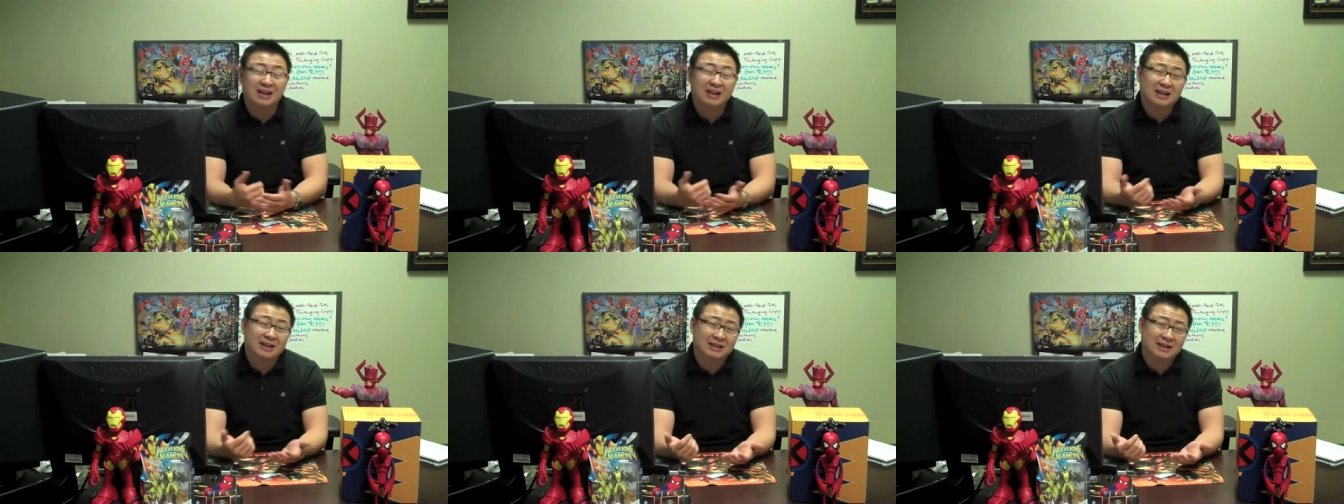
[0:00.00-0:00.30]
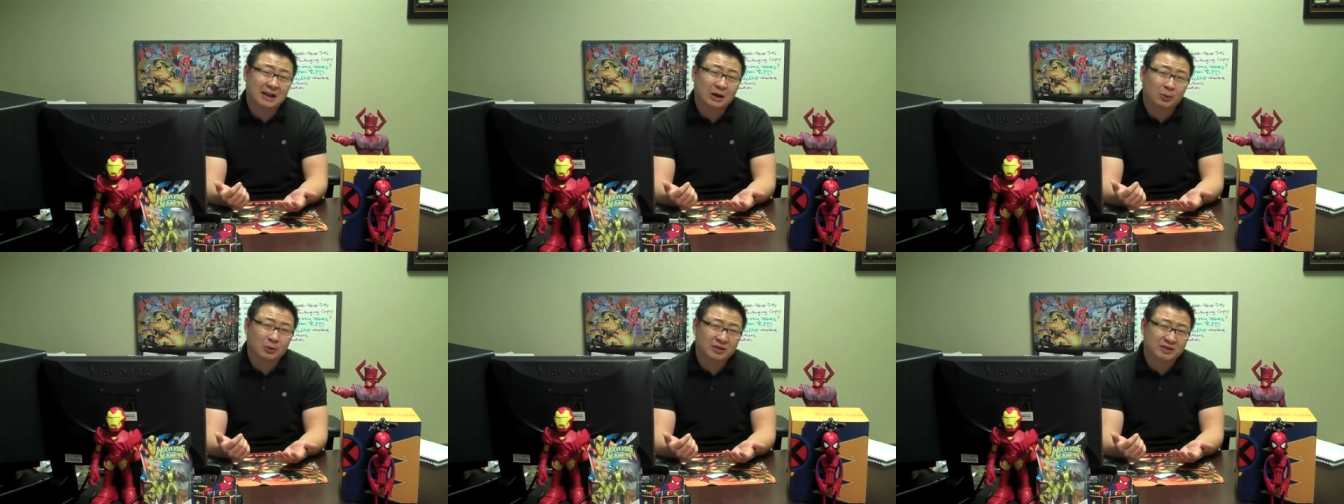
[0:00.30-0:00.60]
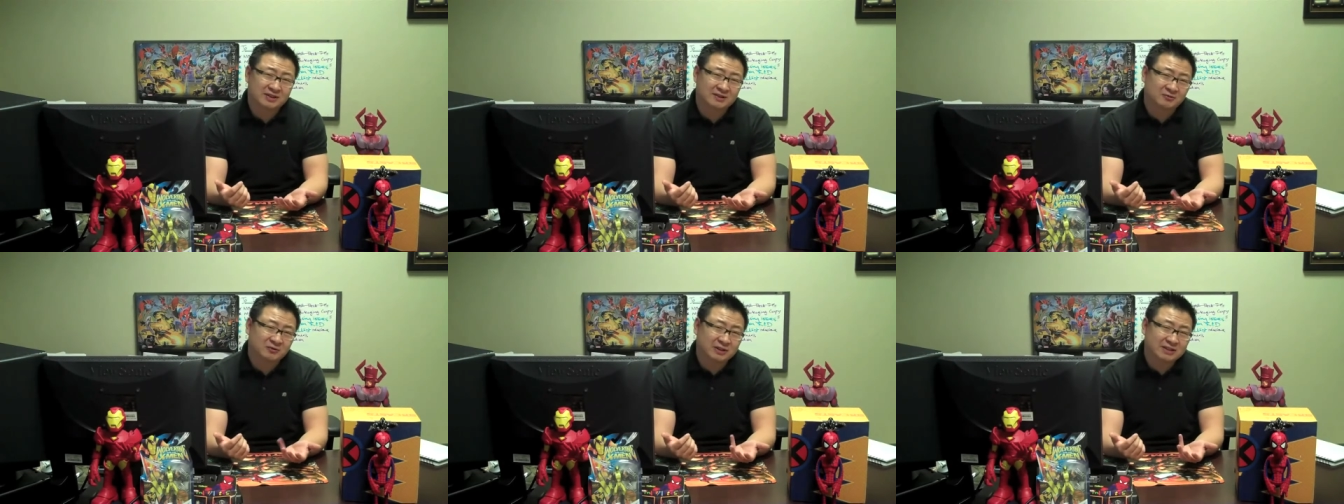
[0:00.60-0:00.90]
Now, with
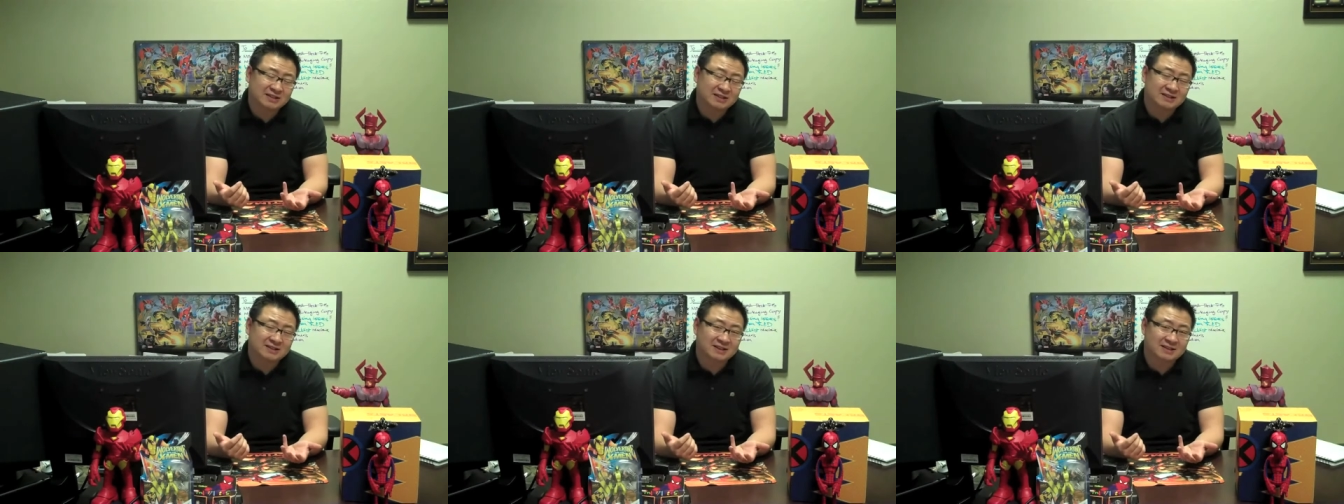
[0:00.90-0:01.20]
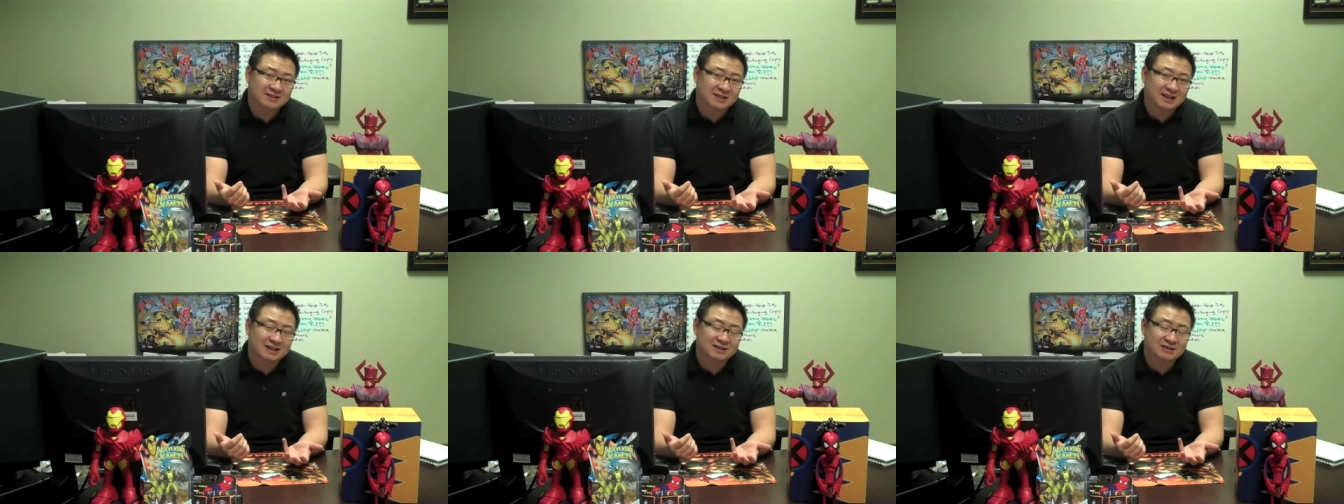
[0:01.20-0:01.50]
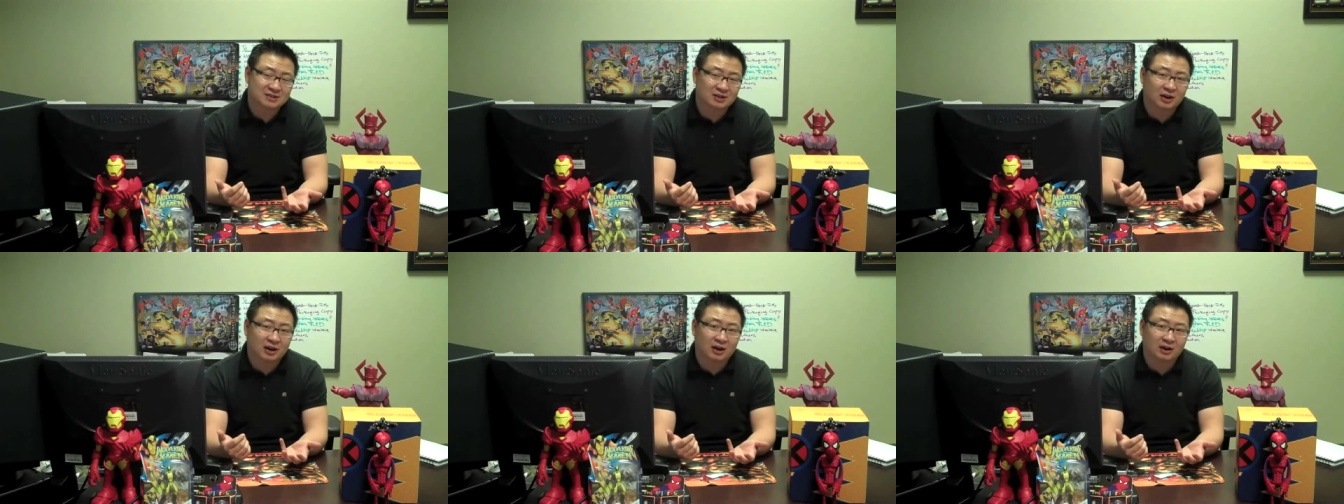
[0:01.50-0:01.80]
the recent
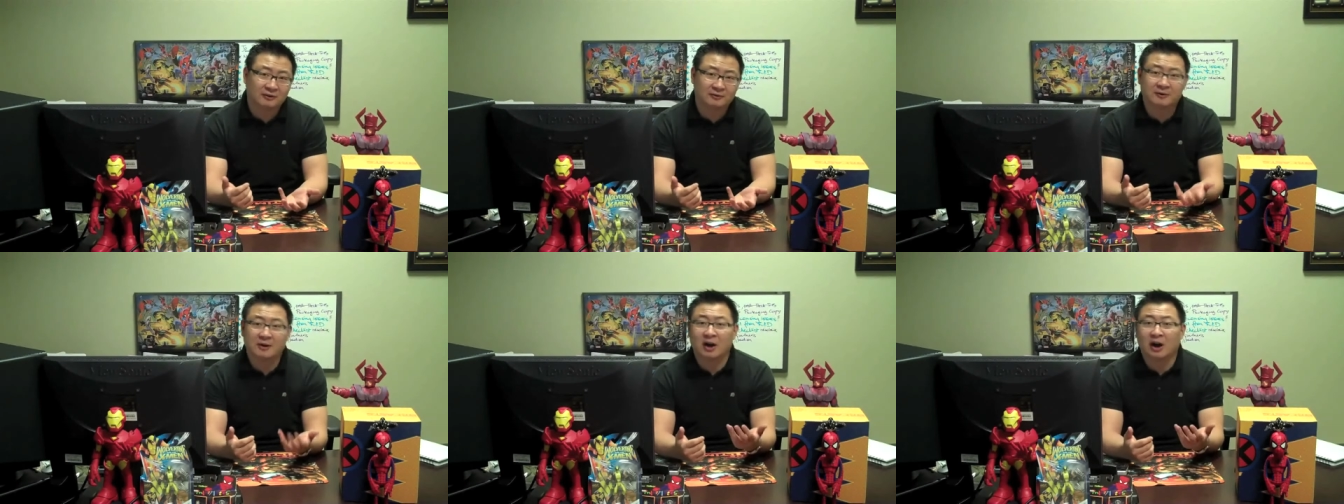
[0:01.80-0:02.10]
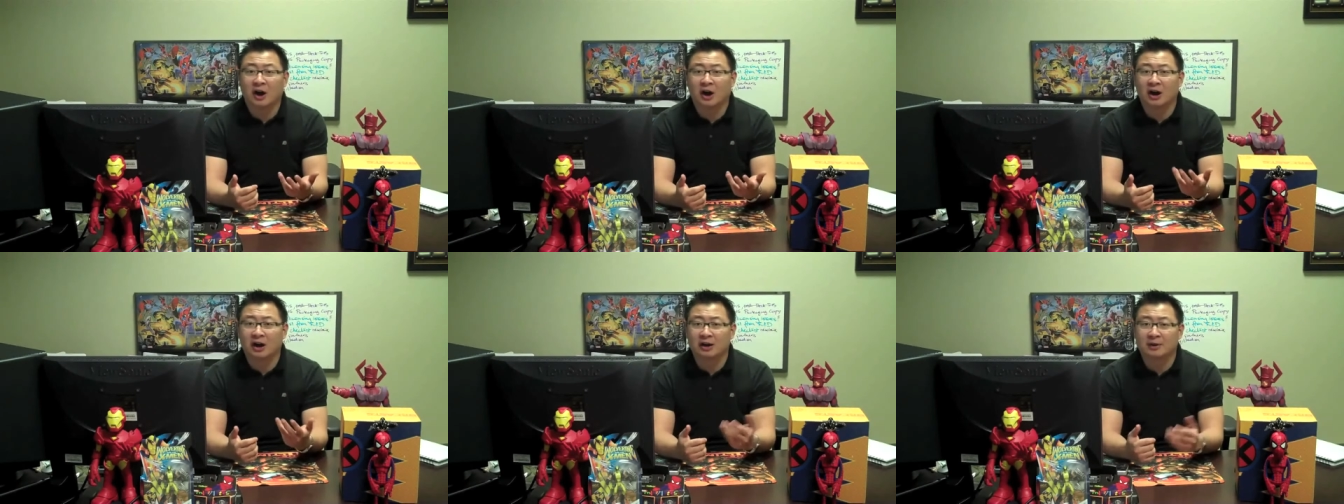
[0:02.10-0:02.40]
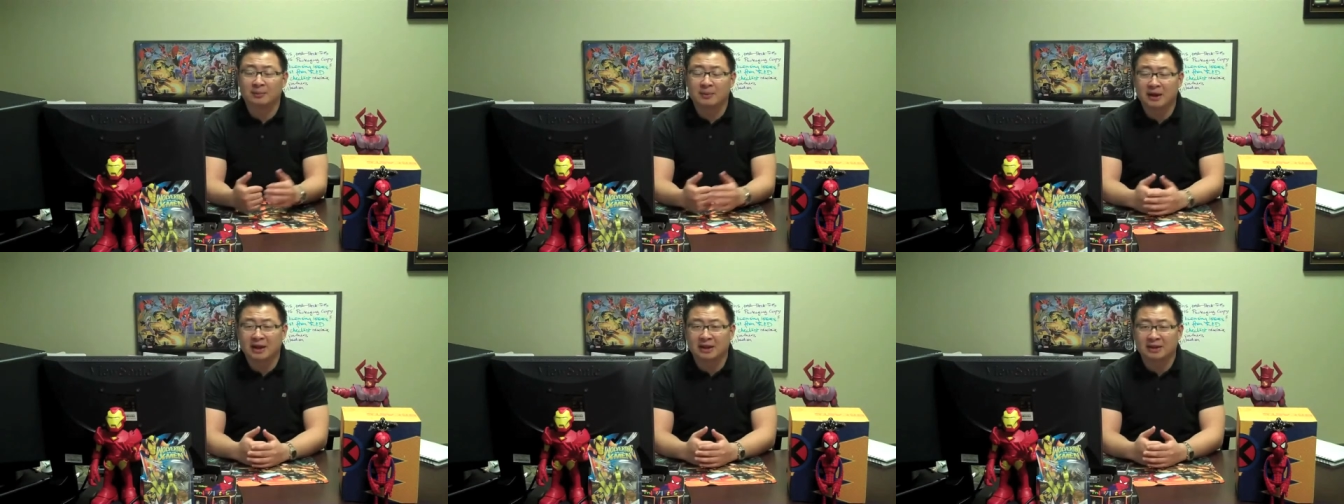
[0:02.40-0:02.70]
success of Iron
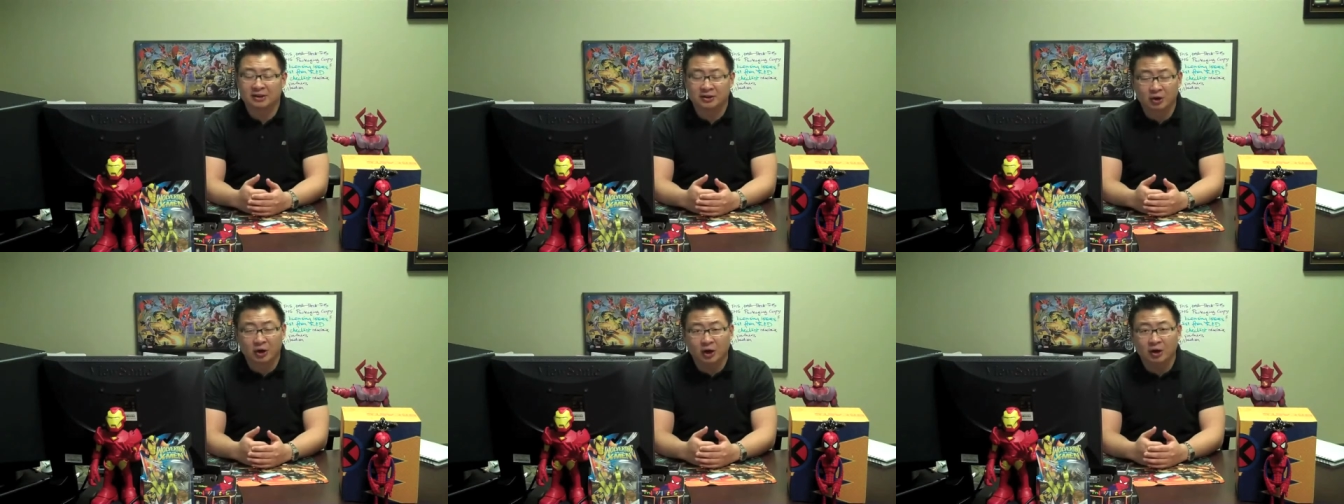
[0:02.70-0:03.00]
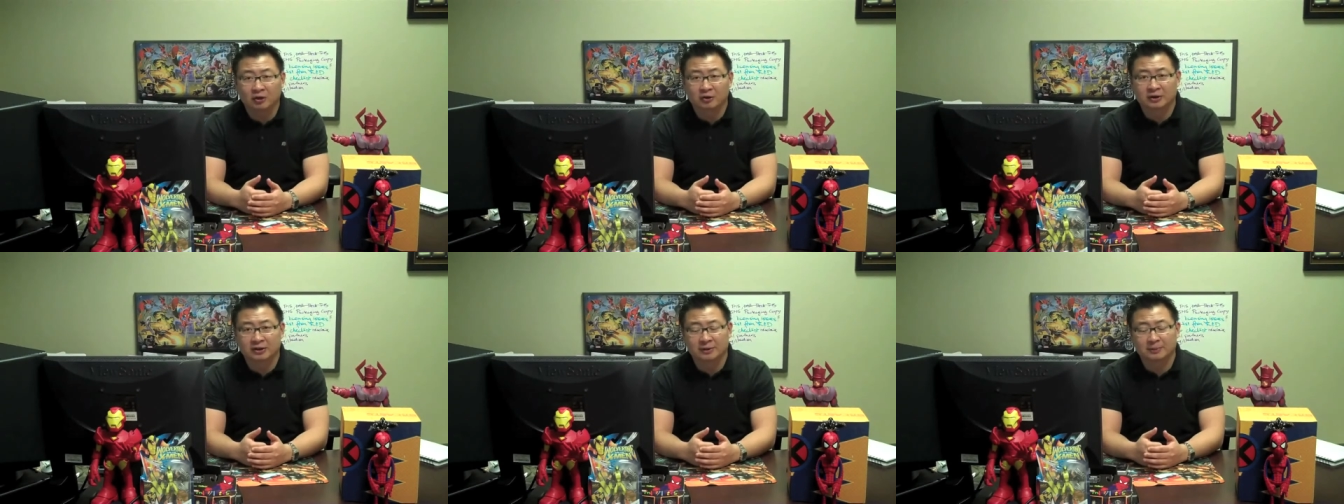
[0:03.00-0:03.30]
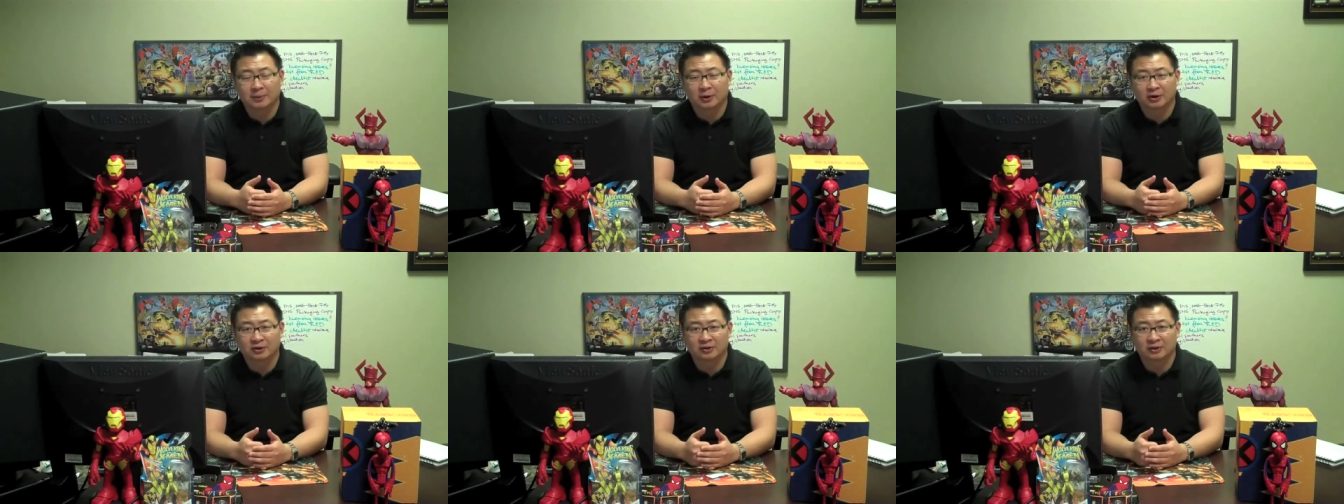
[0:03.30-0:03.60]
Man and Hulk at the
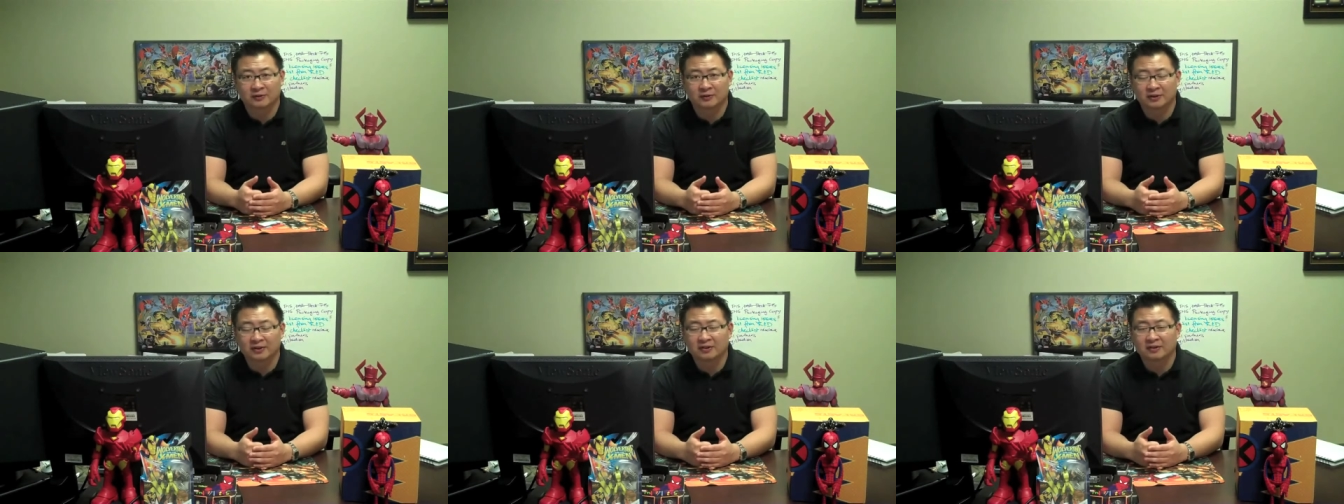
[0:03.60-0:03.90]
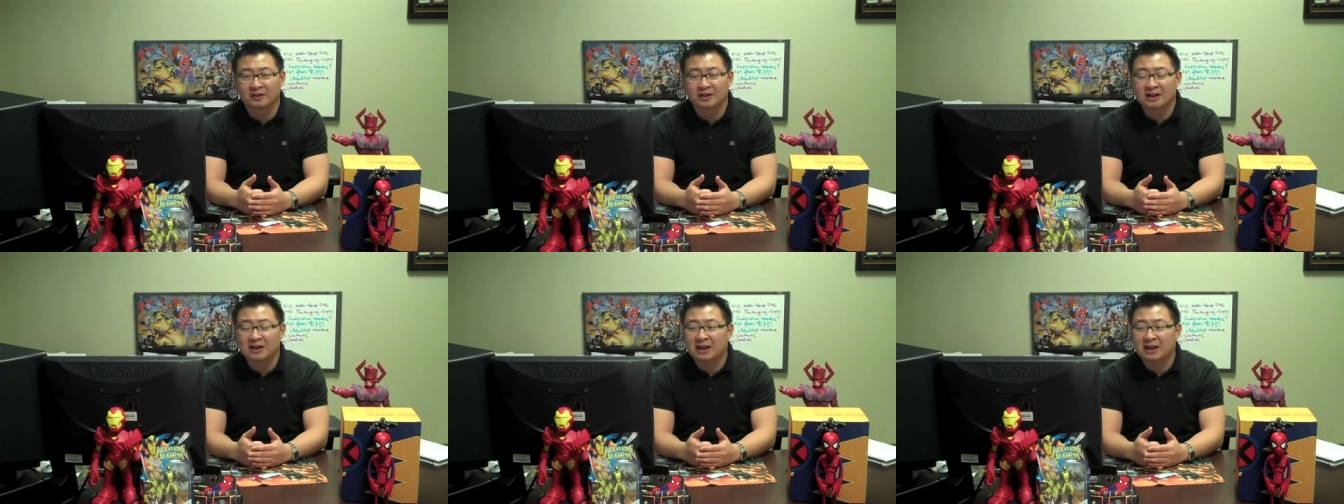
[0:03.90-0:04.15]
box office,